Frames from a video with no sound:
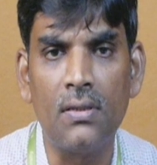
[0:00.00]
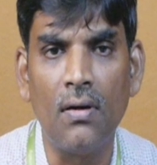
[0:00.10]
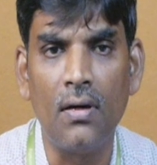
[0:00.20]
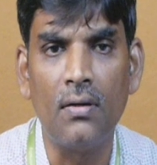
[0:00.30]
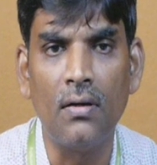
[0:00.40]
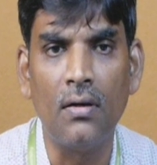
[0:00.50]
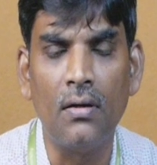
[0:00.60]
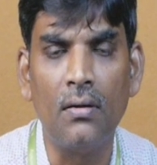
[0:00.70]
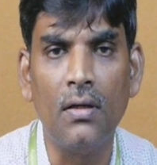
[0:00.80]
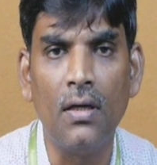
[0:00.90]
not
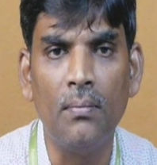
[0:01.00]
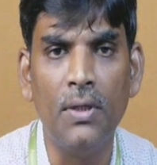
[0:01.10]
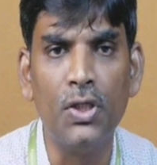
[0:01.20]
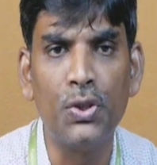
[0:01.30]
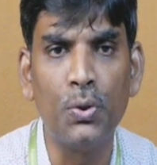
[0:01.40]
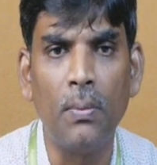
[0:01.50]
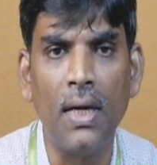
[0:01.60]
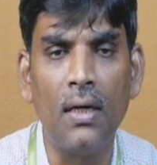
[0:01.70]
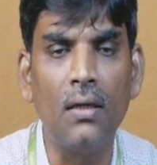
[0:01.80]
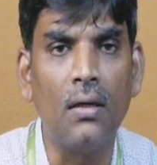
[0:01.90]
a big issue,
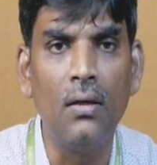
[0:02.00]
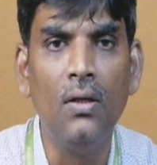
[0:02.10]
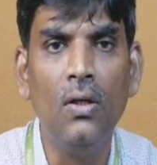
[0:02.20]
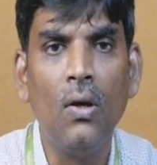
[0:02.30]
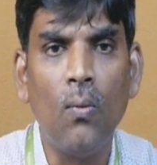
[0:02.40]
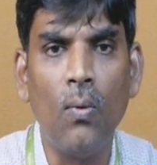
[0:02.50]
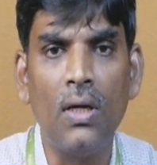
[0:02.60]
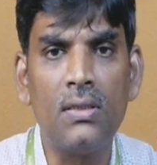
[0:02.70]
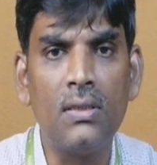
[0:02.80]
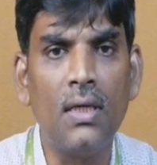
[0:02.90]
but
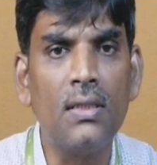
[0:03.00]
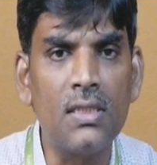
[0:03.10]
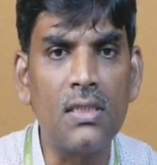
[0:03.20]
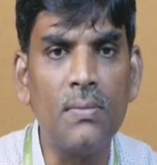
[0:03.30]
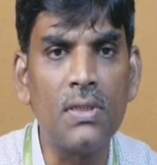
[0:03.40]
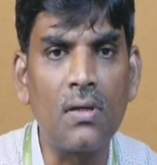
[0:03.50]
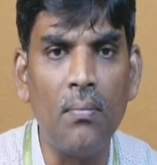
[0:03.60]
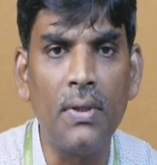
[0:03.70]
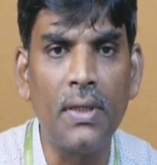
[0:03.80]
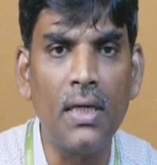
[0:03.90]
once the system is
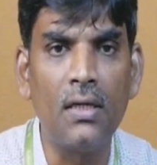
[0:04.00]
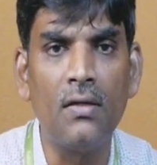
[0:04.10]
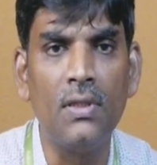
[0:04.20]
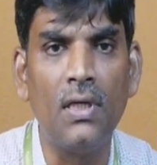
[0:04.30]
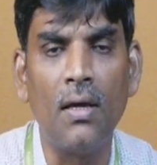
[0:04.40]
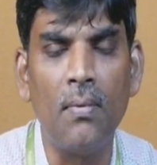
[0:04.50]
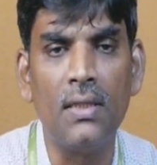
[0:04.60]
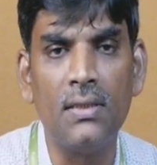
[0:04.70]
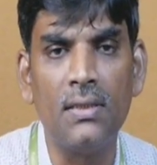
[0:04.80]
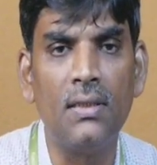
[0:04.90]
complicated with the double
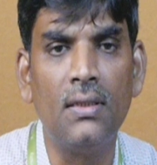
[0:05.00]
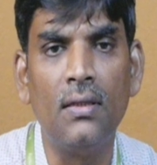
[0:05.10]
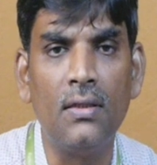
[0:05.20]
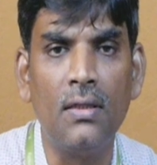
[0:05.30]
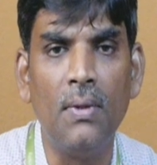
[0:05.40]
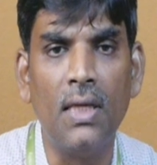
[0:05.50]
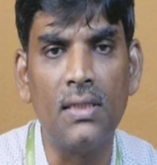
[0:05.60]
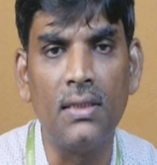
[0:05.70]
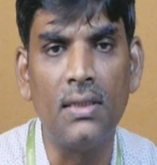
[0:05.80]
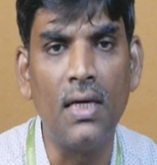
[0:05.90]
excited and triple
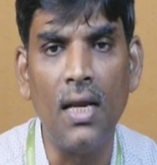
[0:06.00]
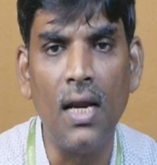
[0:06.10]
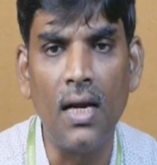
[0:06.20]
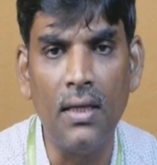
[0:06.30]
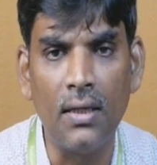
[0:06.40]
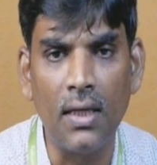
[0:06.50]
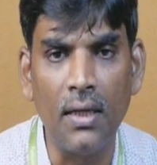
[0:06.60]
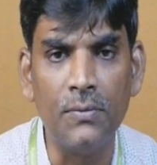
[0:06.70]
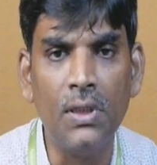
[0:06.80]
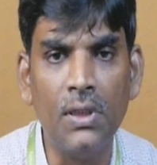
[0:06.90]
excited, at the
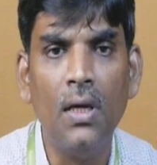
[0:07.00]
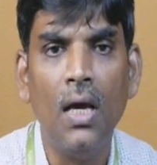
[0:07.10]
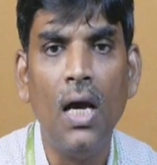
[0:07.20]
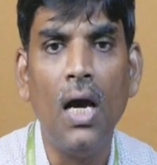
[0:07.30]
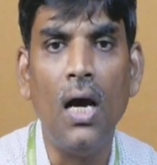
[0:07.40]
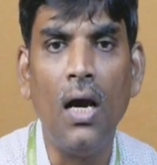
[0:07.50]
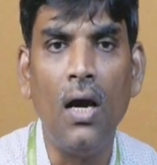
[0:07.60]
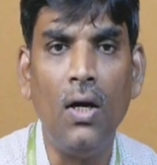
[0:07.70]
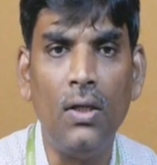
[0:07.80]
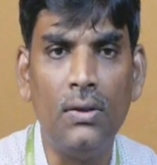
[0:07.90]
time
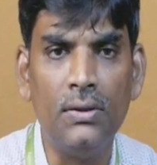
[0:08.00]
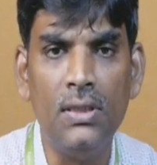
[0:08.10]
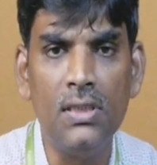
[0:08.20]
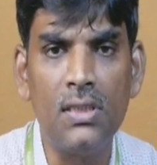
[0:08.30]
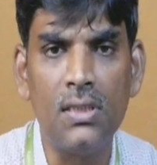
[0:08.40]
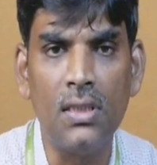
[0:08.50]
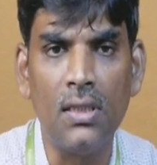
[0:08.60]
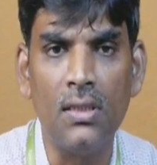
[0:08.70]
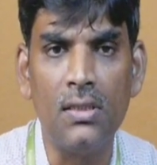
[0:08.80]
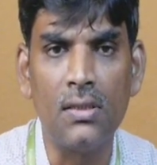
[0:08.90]
this
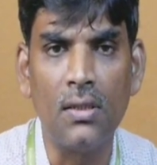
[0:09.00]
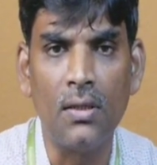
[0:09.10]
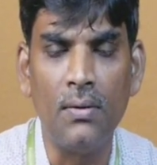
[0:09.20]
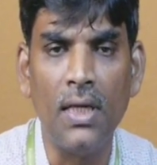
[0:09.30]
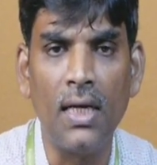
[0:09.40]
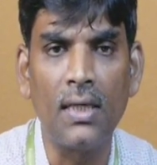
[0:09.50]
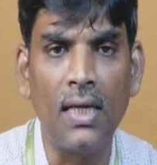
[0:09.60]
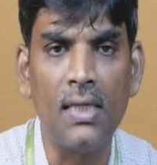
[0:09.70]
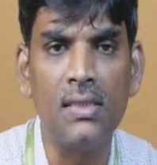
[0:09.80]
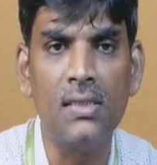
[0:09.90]
direct
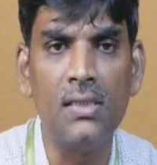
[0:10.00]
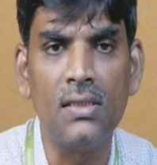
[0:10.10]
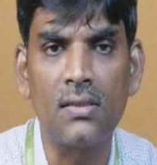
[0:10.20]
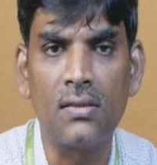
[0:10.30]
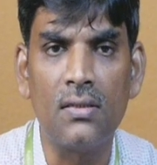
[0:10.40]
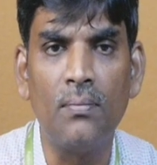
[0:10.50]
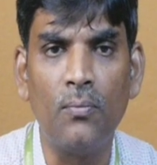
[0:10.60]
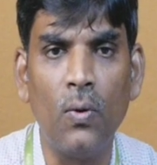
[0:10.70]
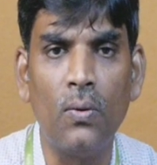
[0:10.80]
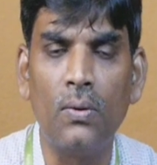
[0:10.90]
energy, it is
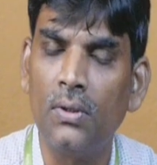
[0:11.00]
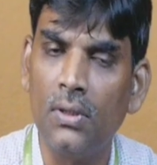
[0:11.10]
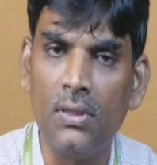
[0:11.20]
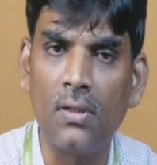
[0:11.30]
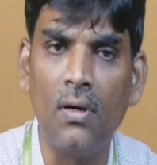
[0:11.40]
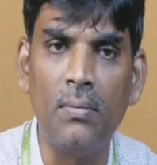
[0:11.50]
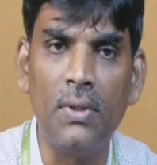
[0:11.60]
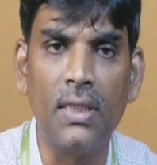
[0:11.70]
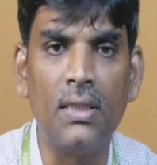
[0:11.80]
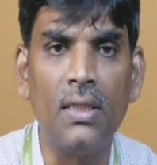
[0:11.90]
somewhat is
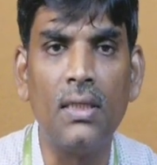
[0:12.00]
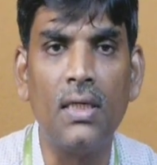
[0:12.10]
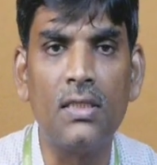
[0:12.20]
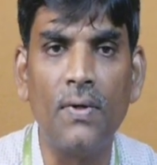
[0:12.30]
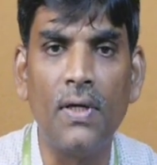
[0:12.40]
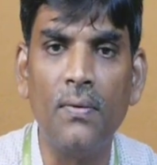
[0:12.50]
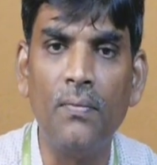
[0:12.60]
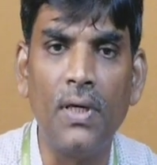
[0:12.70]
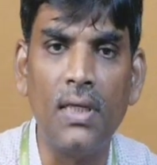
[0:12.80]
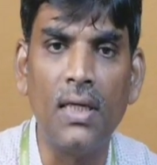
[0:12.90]
complicated. That's why we
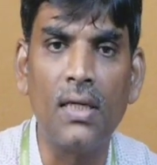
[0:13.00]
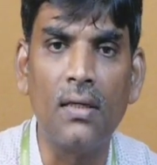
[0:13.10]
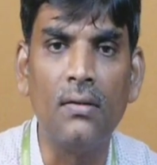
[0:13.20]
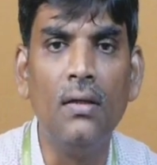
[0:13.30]
are taking